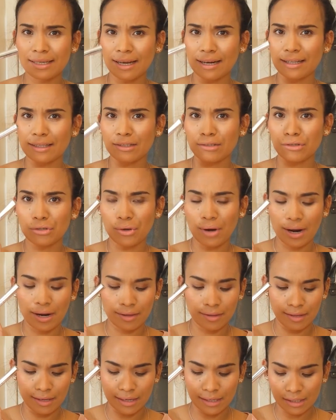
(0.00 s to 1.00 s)
excited to
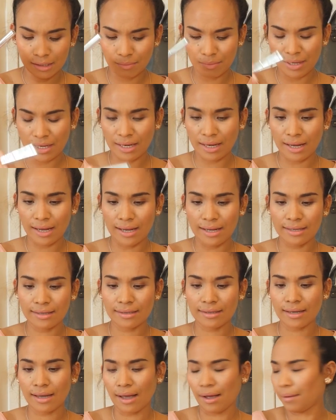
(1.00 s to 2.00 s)
try this
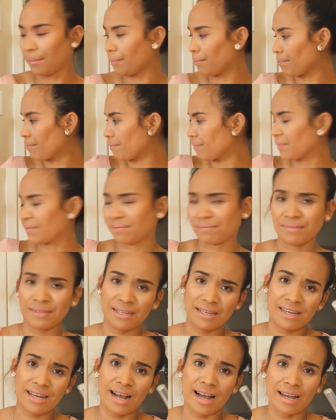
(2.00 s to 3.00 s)
because um,
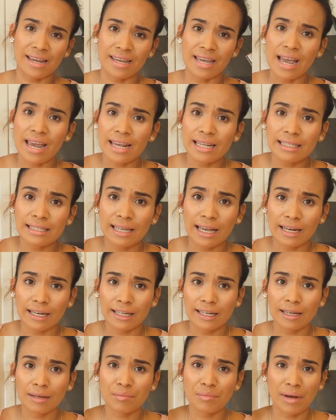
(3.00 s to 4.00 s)
yeah, I hate
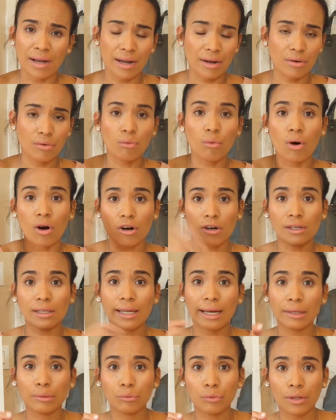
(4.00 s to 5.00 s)
tightening my
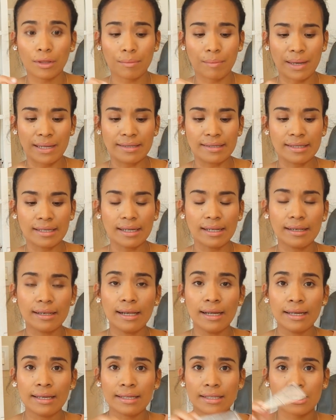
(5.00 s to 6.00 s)
waterline with
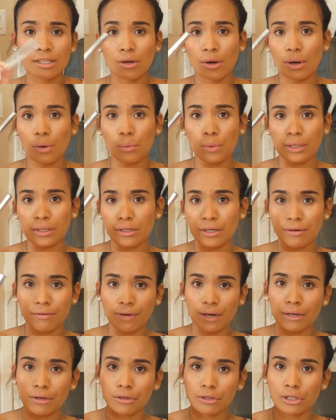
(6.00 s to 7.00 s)
pencil, so I wonder
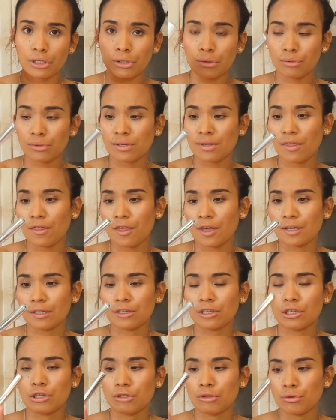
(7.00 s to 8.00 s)
if I could use
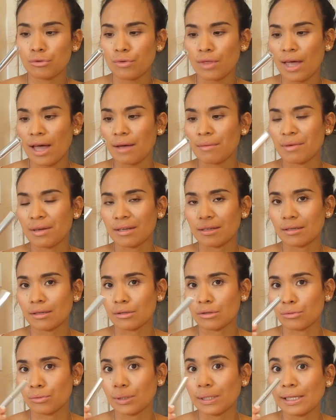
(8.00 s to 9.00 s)
this to do that because
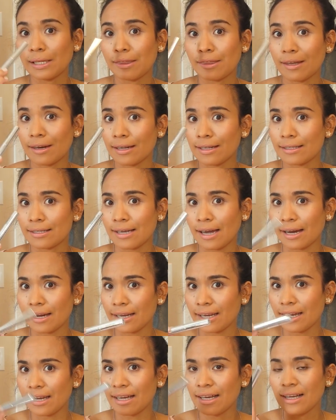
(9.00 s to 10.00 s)
it's really thin and
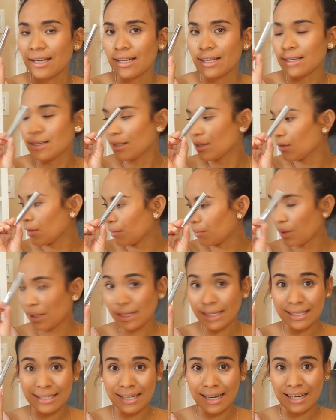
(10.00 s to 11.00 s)
tiny. So I'm
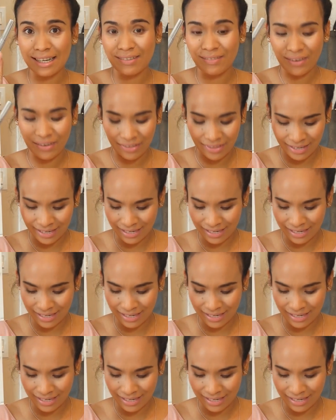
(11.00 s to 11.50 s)
really excited about